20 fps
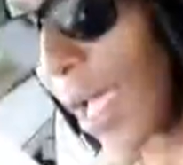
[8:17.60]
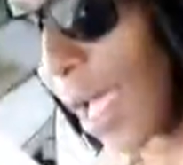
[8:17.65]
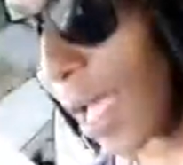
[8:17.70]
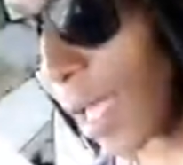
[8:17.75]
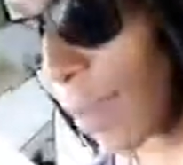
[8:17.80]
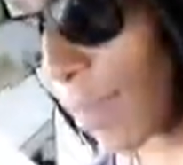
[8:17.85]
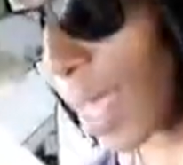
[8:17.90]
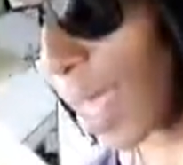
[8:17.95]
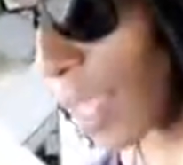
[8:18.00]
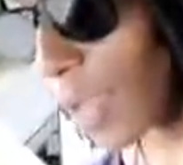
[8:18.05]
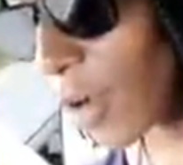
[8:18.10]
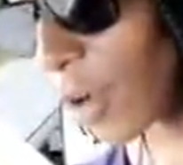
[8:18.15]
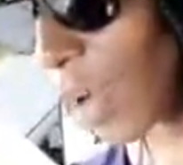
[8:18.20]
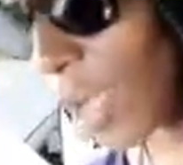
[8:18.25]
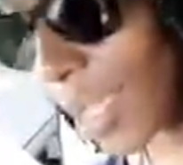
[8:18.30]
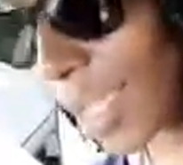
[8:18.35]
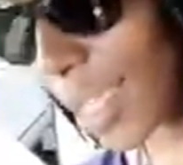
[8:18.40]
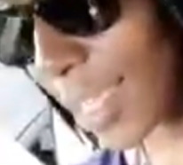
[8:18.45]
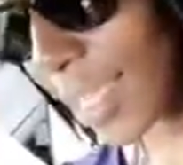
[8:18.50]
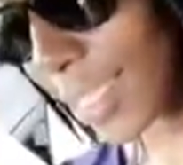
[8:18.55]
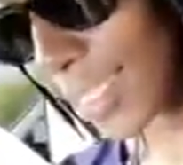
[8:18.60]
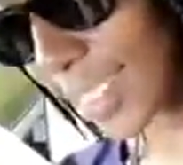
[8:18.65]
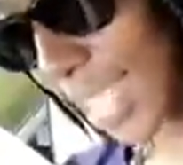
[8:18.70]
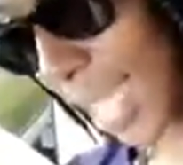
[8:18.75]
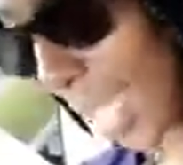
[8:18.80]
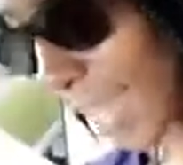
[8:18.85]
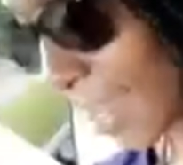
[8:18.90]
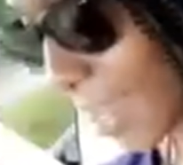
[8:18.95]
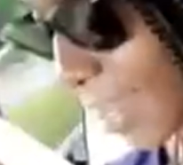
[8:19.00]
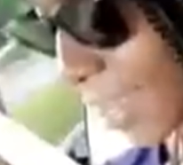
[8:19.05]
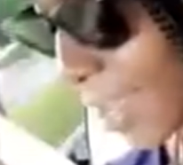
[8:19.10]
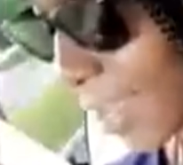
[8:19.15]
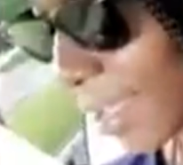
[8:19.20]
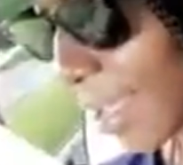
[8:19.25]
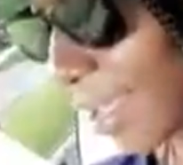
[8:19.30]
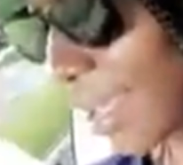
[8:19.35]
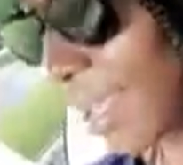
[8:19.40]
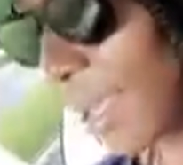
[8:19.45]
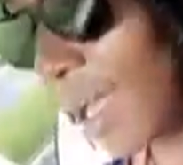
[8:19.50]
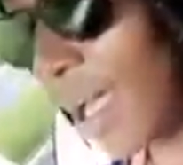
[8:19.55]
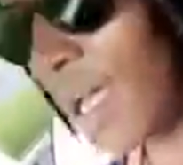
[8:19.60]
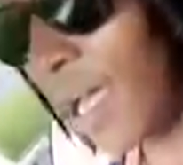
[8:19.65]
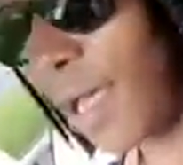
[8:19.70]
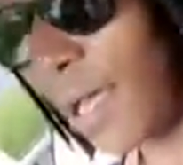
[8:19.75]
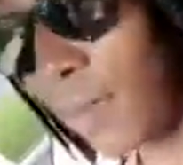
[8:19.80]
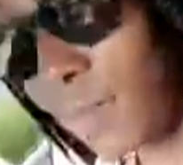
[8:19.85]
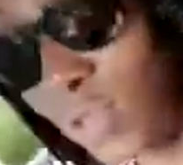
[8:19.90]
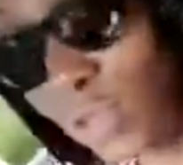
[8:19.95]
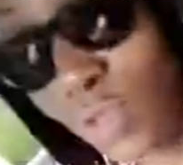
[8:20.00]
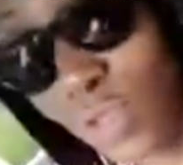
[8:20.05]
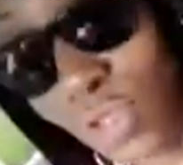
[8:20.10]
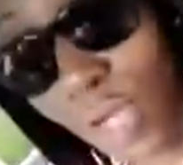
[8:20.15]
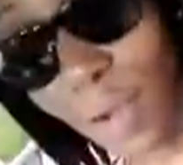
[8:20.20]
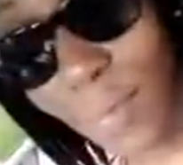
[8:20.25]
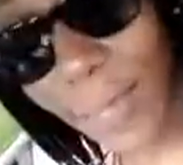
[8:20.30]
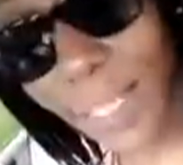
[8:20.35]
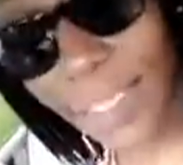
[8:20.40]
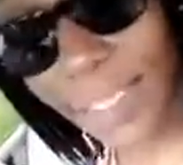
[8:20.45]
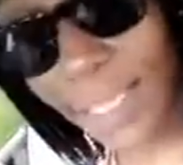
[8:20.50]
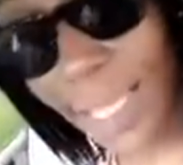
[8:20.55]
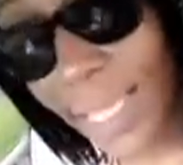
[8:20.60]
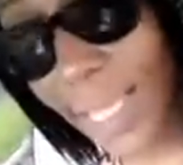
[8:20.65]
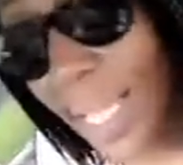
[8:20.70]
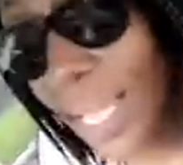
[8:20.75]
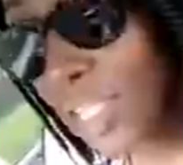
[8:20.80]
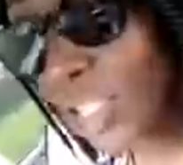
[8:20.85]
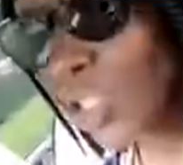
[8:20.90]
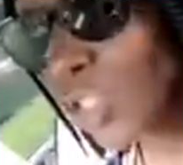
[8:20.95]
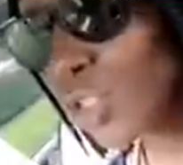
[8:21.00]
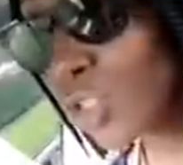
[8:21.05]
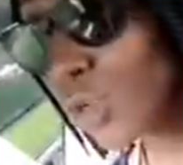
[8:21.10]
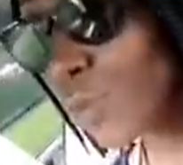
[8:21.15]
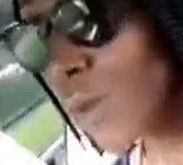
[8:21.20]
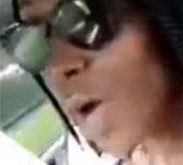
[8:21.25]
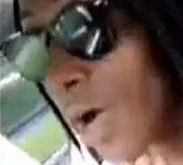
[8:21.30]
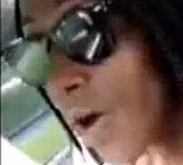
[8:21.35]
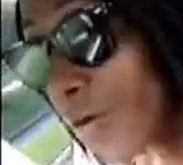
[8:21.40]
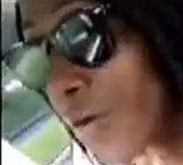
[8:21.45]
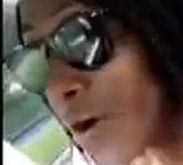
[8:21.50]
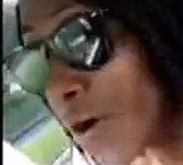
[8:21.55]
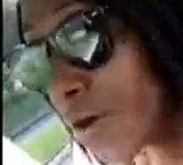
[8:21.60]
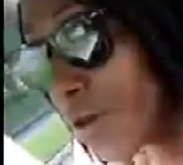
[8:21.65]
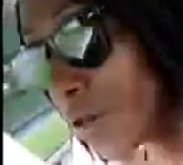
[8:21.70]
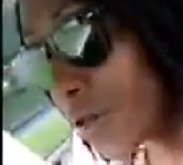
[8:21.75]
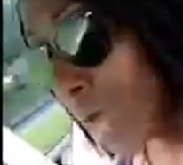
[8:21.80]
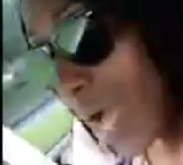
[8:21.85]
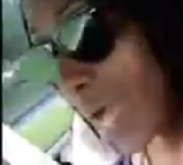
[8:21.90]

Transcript: I'm hella crunk and excited um, to start my staycation tomorrow. You